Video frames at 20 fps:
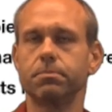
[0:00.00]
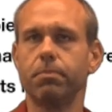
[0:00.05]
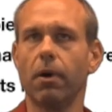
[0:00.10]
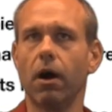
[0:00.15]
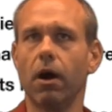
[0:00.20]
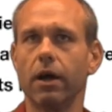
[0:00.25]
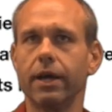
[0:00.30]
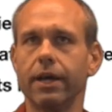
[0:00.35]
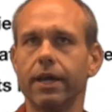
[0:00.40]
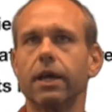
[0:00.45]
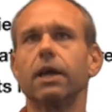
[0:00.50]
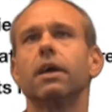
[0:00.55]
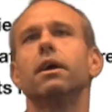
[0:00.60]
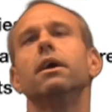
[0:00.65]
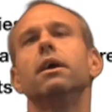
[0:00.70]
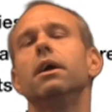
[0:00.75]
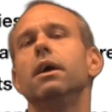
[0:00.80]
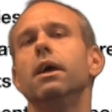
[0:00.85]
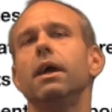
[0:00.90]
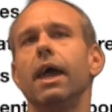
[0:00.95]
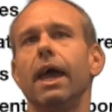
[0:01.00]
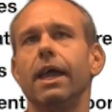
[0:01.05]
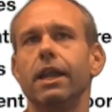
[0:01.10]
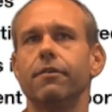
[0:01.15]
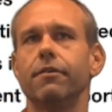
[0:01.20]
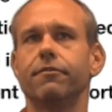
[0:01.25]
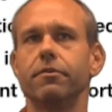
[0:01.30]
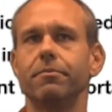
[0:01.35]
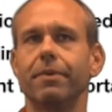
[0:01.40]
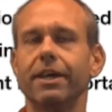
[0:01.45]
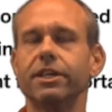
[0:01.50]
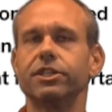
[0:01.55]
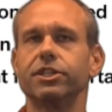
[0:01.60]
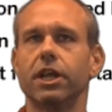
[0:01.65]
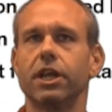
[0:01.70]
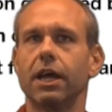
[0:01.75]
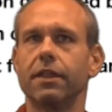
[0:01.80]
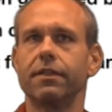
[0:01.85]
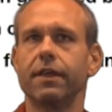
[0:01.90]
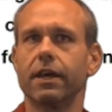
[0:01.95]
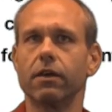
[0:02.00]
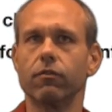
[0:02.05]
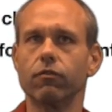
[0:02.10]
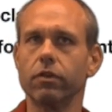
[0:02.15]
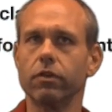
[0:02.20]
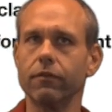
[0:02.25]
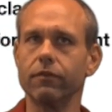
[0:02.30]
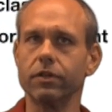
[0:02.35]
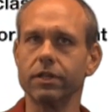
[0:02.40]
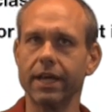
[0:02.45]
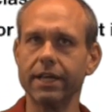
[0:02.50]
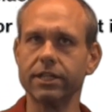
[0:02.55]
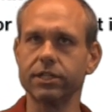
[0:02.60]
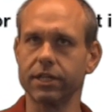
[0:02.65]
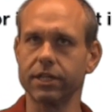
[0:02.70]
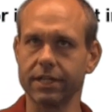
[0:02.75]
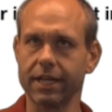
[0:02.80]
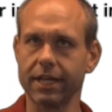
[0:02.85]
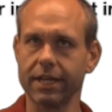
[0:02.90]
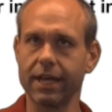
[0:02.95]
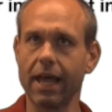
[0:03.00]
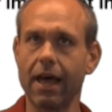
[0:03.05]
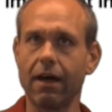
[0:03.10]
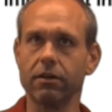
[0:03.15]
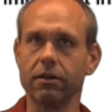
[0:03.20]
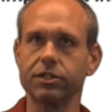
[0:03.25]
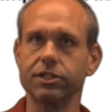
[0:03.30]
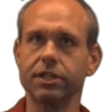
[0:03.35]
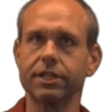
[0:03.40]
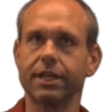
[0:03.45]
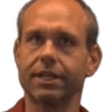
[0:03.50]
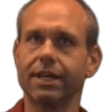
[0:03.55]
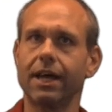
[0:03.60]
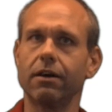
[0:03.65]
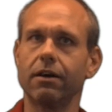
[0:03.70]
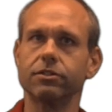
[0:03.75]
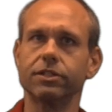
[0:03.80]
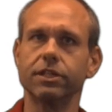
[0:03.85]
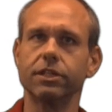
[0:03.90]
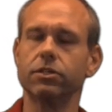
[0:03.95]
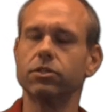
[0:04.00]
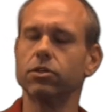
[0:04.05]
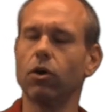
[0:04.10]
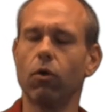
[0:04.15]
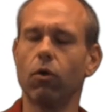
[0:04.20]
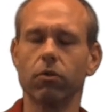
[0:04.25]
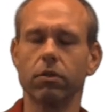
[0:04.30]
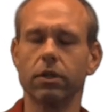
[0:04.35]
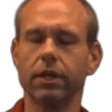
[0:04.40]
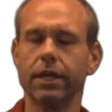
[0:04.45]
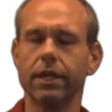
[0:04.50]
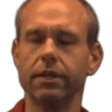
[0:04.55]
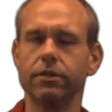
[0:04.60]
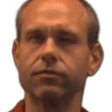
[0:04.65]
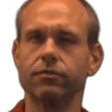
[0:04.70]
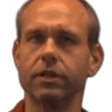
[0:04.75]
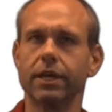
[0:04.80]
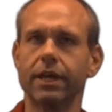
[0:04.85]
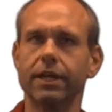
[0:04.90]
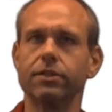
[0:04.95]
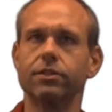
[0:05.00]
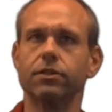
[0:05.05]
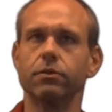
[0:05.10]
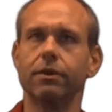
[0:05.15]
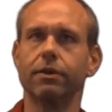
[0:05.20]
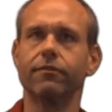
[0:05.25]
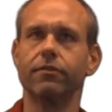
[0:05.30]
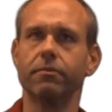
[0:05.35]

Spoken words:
spying and information. I think it really relates to technology. Technology totally is related to